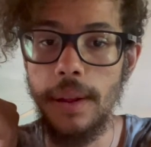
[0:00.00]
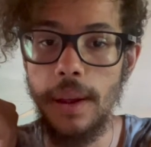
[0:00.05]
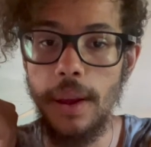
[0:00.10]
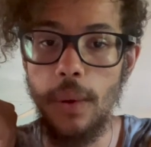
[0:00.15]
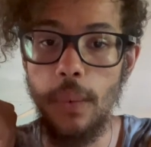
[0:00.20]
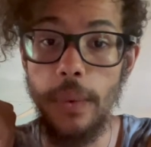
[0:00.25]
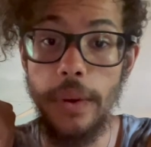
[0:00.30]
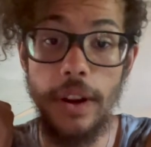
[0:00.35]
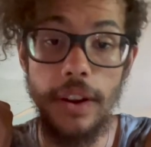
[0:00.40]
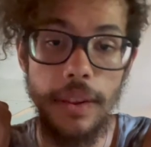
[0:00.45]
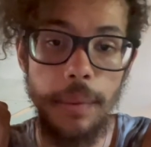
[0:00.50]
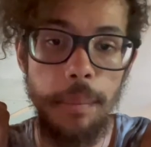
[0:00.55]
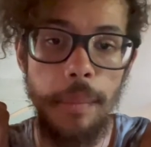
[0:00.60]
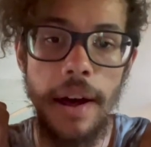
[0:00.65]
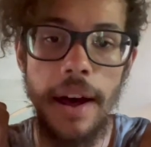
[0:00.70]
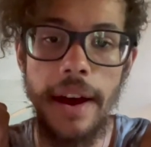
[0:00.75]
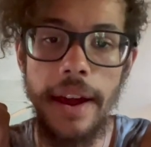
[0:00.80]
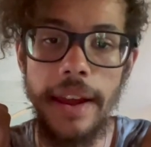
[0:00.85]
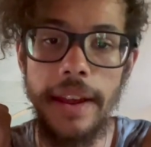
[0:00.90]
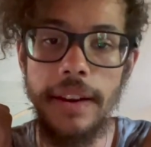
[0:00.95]
We are the
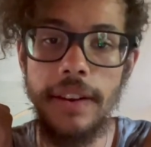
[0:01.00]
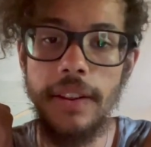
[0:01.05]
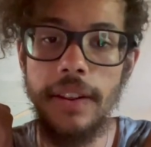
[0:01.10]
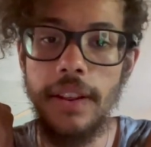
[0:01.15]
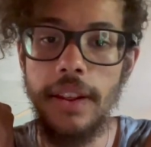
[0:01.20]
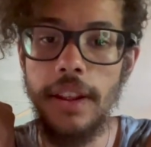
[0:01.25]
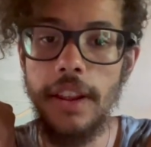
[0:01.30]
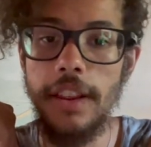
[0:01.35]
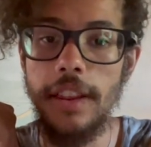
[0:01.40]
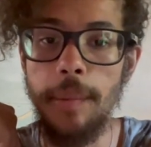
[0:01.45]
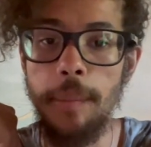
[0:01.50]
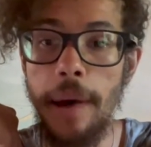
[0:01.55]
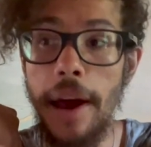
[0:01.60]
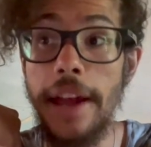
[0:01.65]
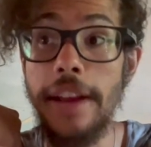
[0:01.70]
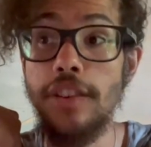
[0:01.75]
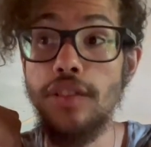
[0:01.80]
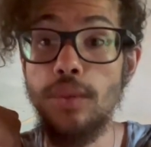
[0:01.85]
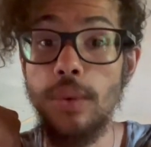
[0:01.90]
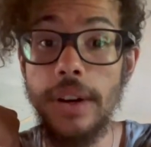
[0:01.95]
mind. The
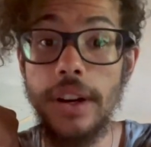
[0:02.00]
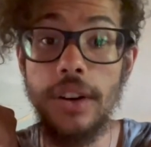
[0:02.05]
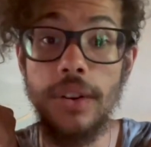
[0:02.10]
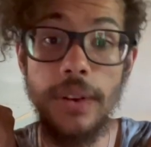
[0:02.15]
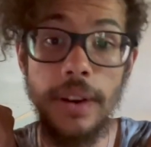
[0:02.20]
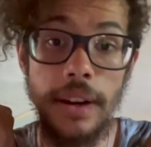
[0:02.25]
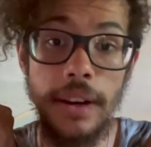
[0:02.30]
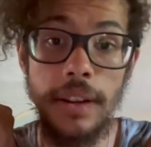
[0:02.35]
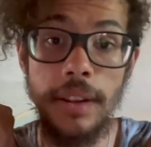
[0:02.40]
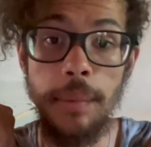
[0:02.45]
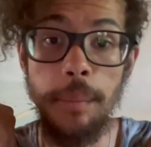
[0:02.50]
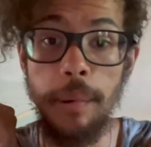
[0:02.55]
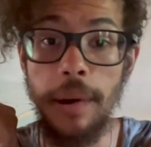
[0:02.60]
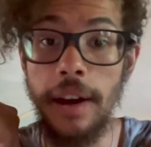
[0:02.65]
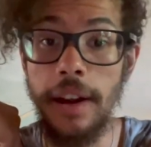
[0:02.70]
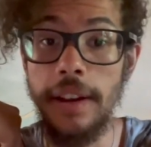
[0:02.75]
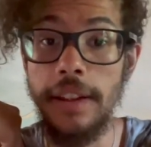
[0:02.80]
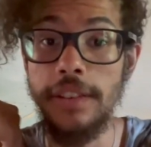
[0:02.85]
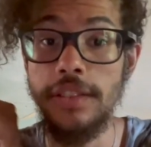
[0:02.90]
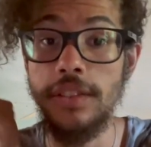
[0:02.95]
mind is what created the
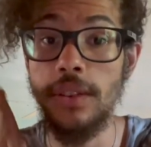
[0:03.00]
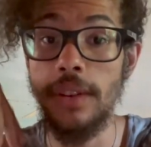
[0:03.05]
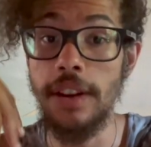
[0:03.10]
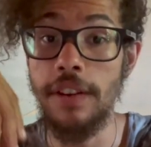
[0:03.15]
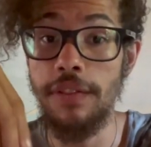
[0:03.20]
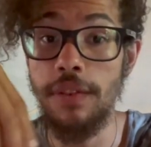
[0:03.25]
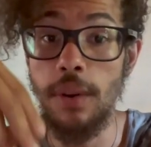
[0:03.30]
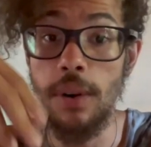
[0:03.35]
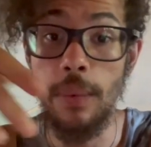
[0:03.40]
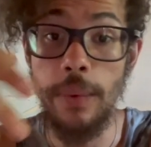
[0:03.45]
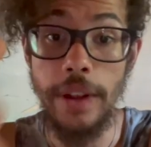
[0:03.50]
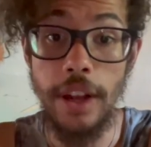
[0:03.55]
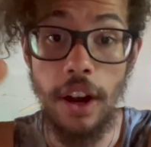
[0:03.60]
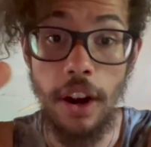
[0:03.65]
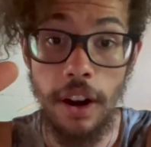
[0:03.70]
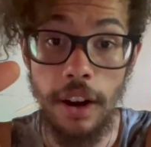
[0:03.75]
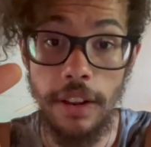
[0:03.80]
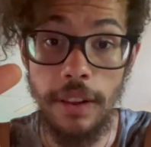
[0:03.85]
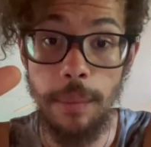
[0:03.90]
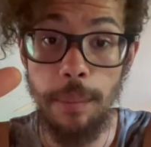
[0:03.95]
body, so therefore we
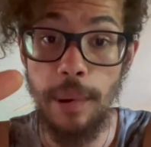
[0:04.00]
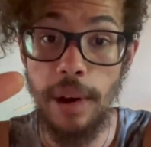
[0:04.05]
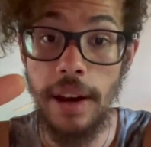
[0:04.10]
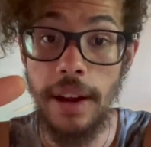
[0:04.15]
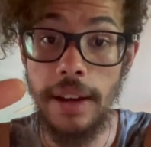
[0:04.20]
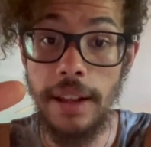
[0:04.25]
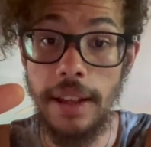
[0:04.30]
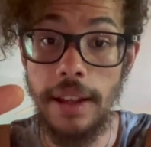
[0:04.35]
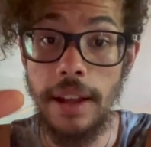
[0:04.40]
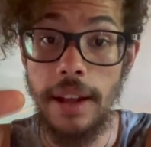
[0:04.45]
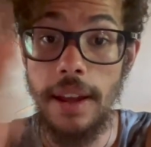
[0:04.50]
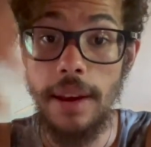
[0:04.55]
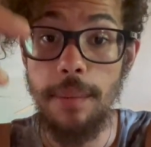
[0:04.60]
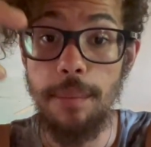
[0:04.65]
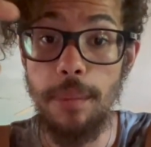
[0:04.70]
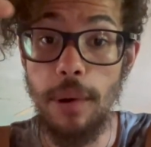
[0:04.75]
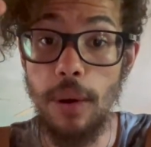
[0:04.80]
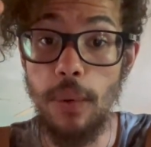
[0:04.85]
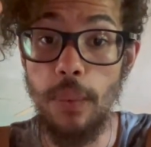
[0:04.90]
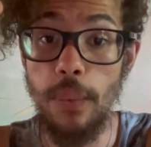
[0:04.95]
are the body,
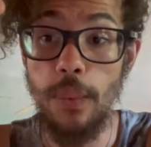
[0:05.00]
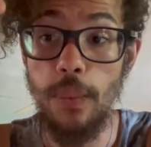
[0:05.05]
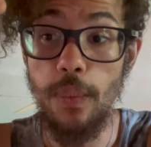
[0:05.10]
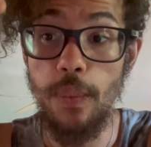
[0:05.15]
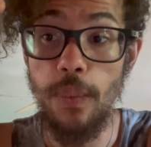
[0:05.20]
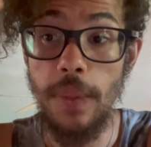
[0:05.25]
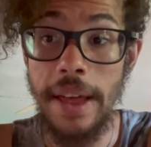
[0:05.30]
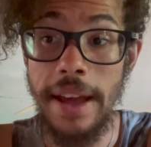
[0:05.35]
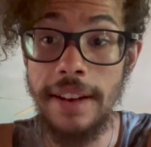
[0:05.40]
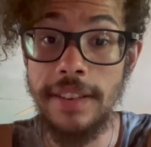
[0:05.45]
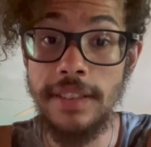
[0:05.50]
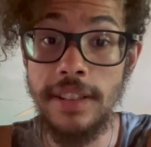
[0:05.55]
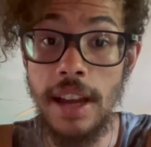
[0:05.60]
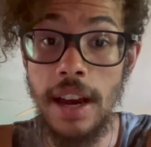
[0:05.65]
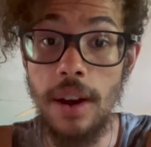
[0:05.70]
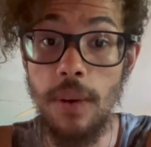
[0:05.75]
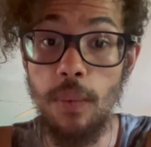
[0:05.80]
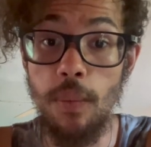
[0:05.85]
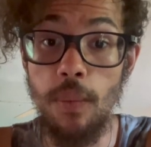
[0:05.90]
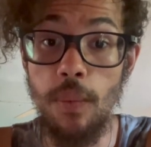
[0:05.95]
but that is
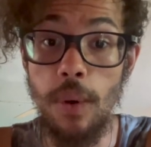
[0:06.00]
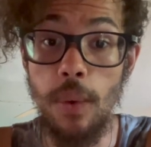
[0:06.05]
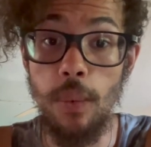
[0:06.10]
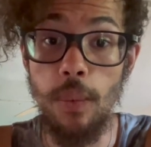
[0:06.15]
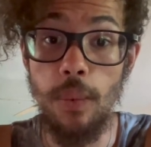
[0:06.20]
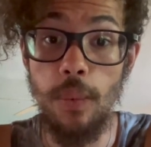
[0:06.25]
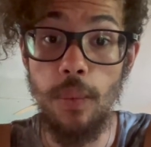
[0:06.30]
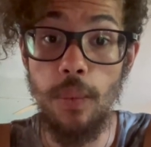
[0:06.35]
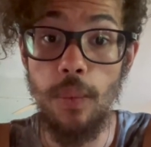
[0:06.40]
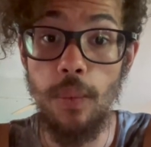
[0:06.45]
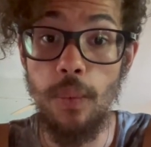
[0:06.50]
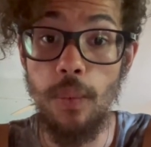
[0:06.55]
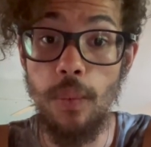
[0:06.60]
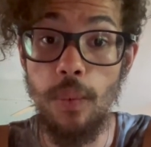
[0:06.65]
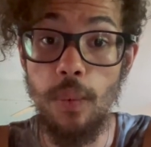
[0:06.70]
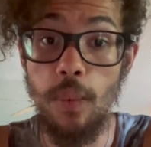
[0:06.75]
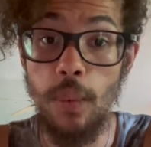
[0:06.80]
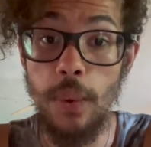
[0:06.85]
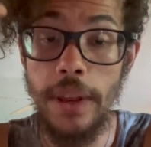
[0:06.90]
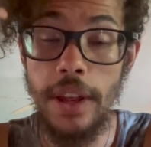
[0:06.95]
not what
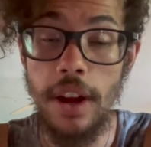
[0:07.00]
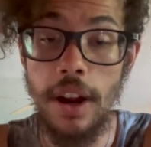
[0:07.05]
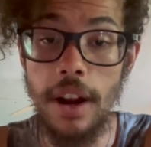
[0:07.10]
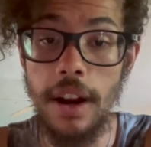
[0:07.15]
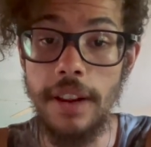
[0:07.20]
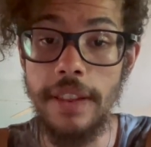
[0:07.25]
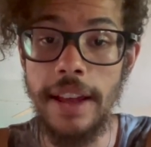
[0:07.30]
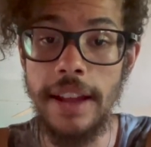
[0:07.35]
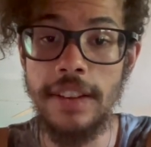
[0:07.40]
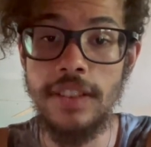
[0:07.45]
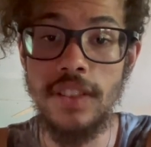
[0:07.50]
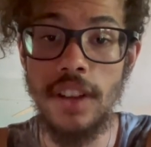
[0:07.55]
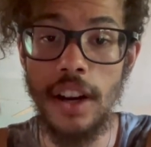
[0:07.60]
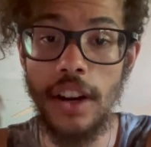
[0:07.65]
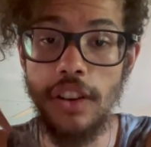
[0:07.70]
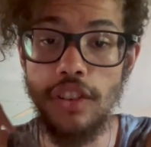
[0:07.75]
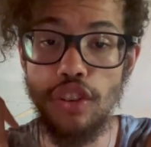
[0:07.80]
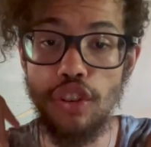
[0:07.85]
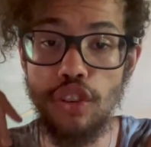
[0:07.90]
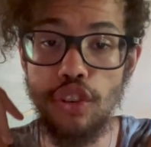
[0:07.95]
we are. That is not our
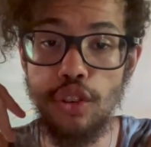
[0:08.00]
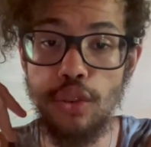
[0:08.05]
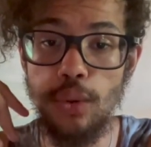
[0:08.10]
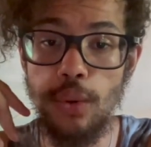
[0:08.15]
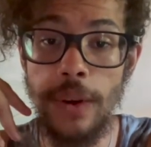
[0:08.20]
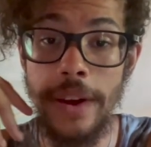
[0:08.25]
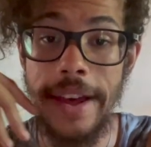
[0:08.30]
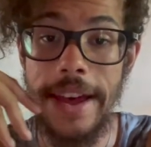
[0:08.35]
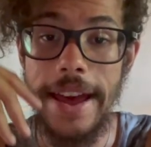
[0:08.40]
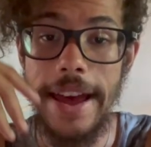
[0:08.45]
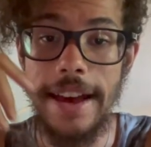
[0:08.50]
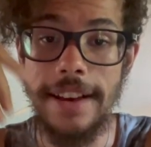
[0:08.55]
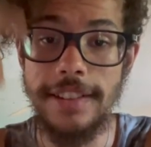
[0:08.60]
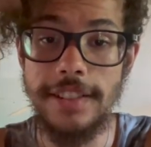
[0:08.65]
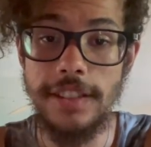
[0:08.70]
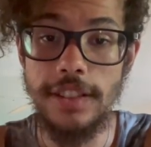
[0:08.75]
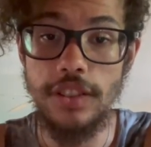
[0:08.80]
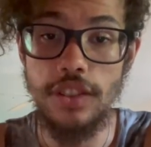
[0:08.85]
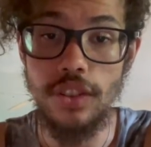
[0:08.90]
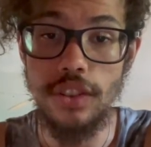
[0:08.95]
true
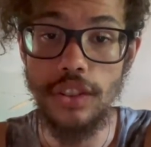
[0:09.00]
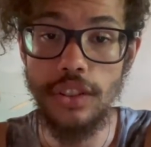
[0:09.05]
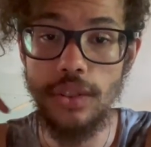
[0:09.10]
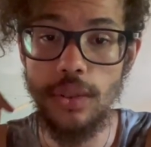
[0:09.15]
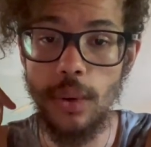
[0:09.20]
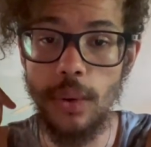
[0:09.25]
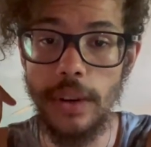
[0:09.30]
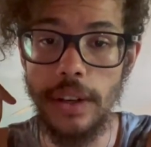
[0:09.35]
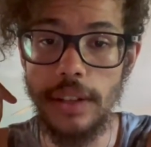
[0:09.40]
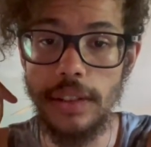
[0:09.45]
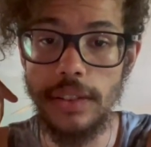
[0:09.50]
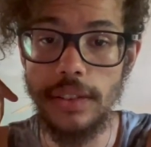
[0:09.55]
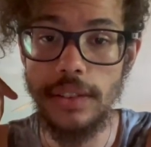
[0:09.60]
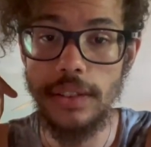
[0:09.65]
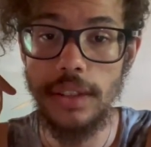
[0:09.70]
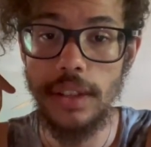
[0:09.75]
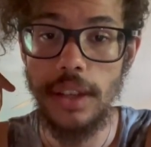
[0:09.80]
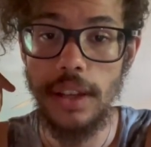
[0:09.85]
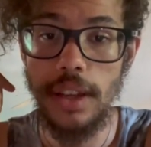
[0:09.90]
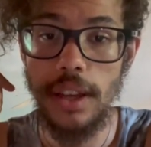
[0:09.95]
essence or source.
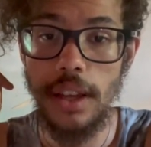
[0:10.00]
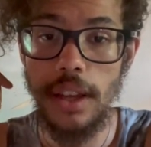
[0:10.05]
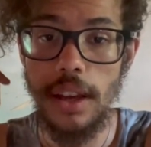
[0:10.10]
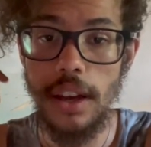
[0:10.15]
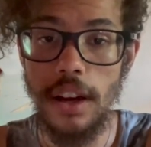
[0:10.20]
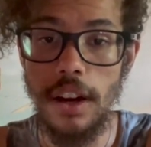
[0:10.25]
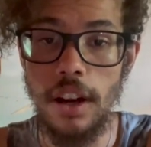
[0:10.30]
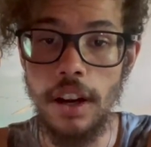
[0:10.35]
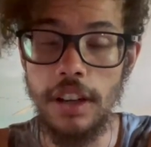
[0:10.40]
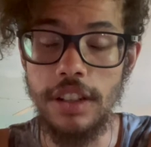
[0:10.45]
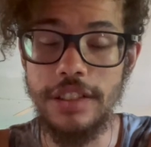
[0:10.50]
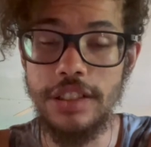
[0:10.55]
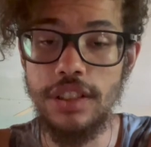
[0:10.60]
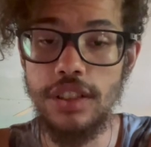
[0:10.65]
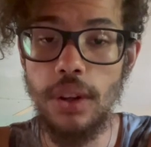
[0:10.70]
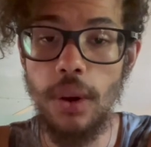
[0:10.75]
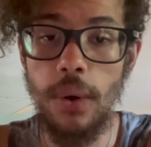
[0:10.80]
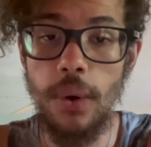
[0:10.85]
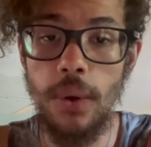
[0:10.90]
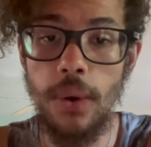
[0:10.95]
Our
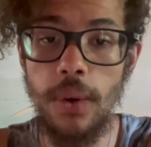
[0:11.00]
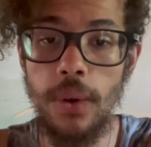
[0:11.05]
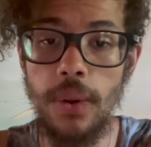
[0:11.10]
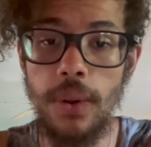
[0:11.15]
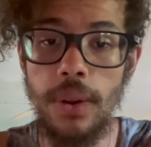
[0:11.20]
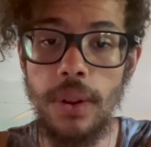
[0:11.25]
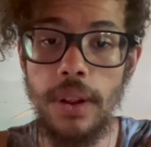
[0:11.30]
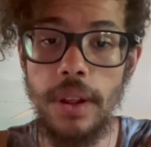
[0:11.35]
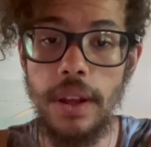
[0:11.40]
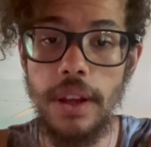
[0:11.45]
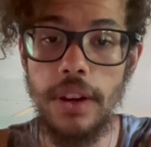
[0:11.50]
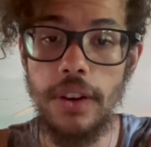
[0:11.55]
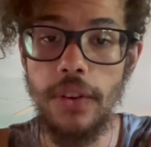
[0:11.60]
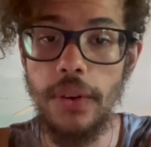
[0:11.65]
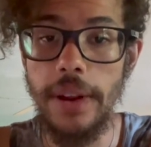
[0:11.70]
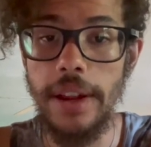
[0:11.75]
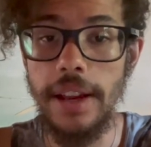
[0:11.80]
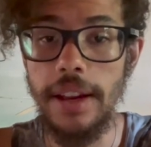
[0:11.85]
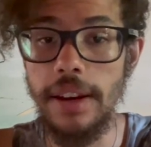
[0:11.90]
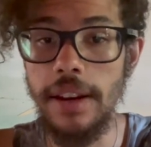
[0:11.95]
soul
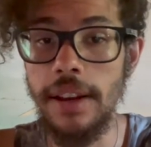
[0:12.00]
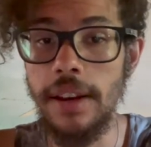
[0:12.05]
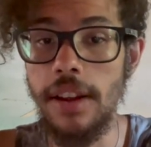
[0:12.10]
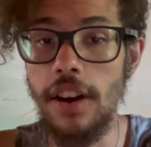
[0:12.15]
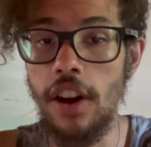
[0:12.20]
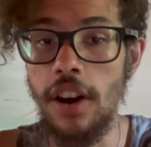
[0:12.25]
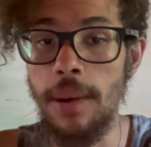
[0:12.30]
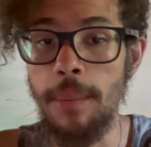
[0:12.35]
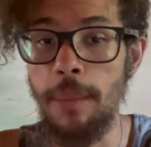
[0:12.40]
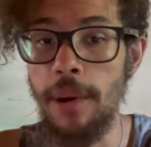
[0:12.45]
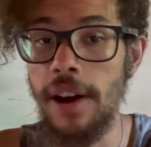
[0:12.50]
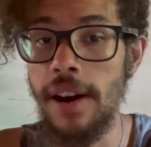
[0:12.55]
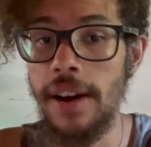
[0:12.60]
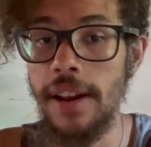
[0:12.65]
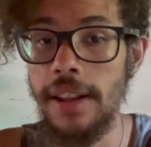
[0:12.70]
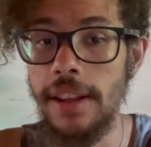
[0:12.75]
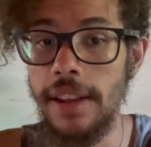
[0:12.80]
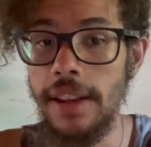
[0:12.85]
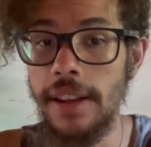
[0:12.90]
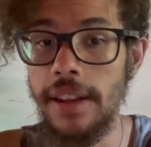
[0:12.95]
created our
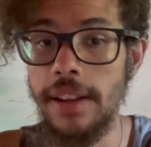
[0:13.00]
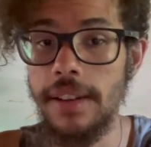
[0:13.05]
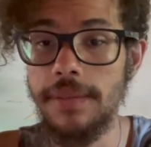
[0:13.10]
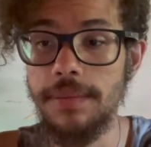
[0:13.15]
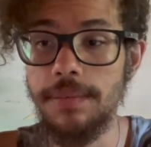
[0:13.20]
body